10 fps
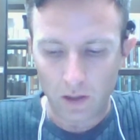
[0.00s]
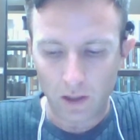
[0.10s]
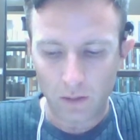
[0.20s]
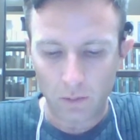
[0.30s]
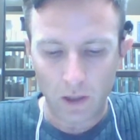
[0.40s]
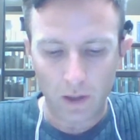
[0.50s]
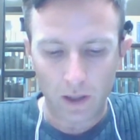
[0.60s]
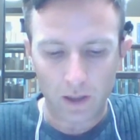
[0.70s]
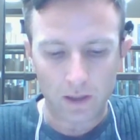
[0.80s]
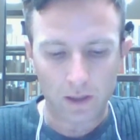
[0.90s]
done. Many
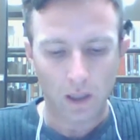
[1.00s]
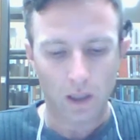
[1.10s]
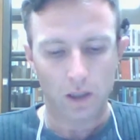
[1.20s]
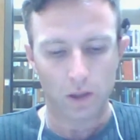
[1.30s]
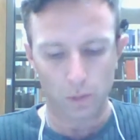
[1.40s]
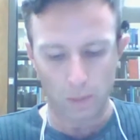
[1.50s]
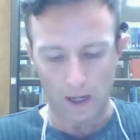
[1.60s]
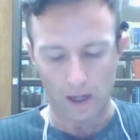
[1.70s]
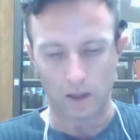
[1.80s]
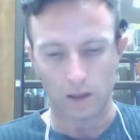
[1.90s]
thanks, Yu
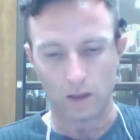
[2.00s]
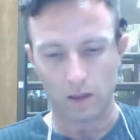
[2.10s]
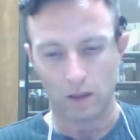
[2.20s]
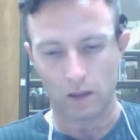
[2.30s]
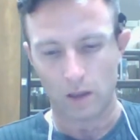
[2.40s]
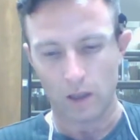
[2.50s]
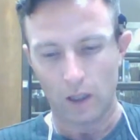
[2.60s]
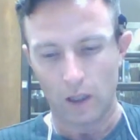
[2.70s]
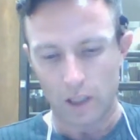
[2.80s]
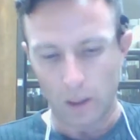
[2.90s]
Pan.
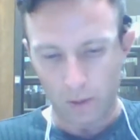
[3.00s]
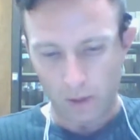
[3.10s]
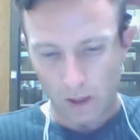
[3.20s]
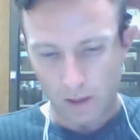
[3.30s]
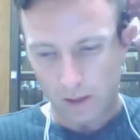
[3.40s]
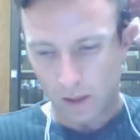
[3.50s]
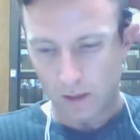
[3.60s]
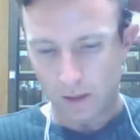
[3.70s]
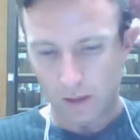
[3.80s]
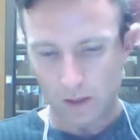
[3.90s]
Table of
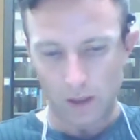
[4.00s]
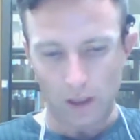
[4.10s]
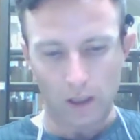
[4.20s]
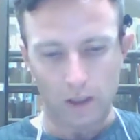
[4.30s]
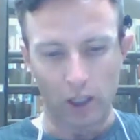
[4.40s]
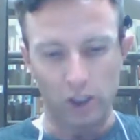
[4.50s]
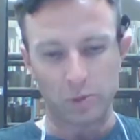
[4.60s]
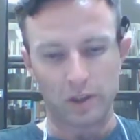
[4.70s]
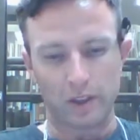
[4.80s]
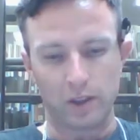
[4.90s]
contents,
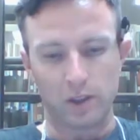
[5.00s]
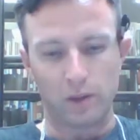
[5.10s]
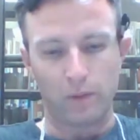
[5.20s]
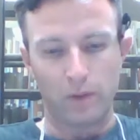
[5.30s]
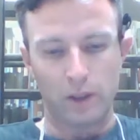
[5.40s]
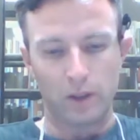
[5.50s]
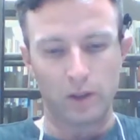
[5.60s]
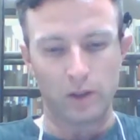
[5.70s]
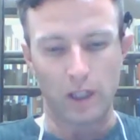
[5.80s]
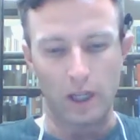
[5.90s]
acknowledgements, list of
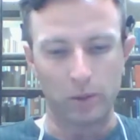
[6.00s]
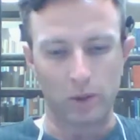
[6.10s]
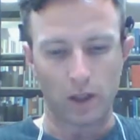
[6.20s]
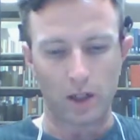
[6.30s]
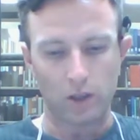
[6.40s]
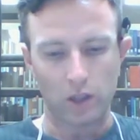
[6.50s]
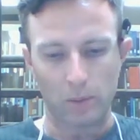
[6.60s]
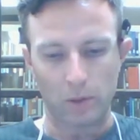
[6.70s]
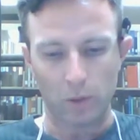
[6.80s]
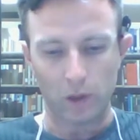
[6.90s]
figures, abstract,
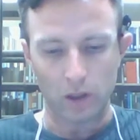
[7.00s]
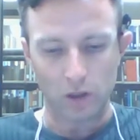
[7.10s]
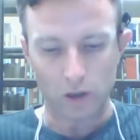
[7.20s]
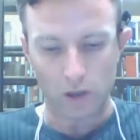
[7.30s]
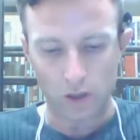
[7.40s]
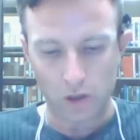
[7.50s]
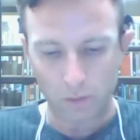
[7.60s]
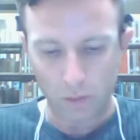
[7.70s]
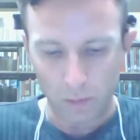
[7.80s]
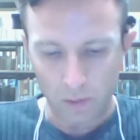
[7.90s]
chapter 1, introduction,
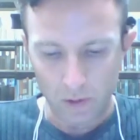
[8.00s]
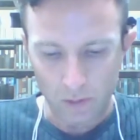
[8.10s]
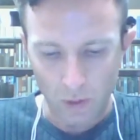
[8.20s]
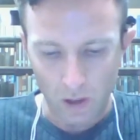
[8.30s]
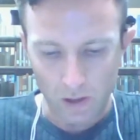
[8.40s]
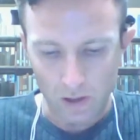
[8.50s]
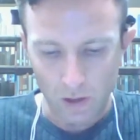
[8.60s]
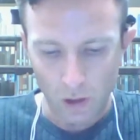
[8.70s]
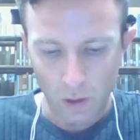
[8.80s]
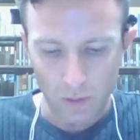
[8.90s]
purpose, project
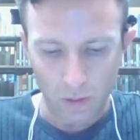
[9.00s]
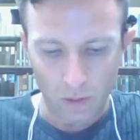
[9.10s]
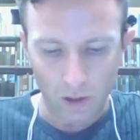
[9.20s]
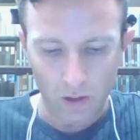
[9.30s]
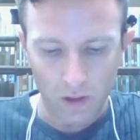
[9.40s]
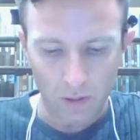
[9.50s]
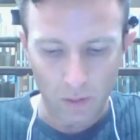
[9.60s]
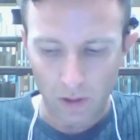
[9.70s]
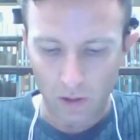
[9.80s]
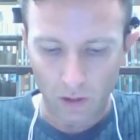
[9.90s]
scope, terminology,
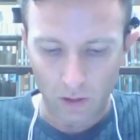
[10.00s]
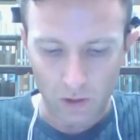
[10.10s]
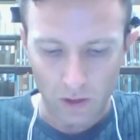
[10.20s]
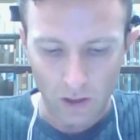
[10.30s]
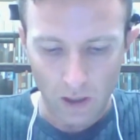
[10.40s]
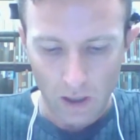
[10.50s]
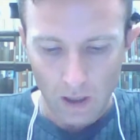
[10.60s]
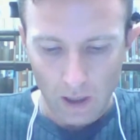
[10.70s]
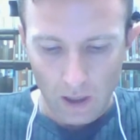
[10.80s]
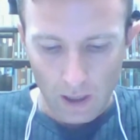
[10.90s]
methodology,
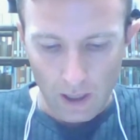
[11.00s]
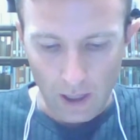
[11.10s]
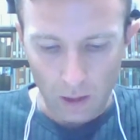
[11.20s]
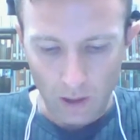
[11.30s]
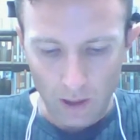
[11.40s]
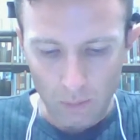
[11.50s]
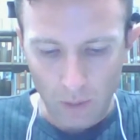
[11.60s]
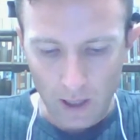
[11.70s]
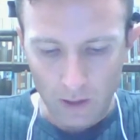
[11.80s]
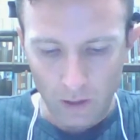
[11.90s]
outline,
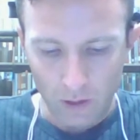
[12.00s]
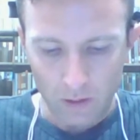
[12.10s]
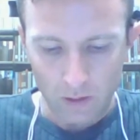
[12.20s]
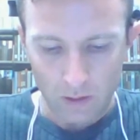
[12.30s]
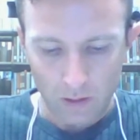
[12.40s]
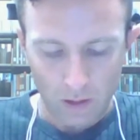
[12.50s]
background.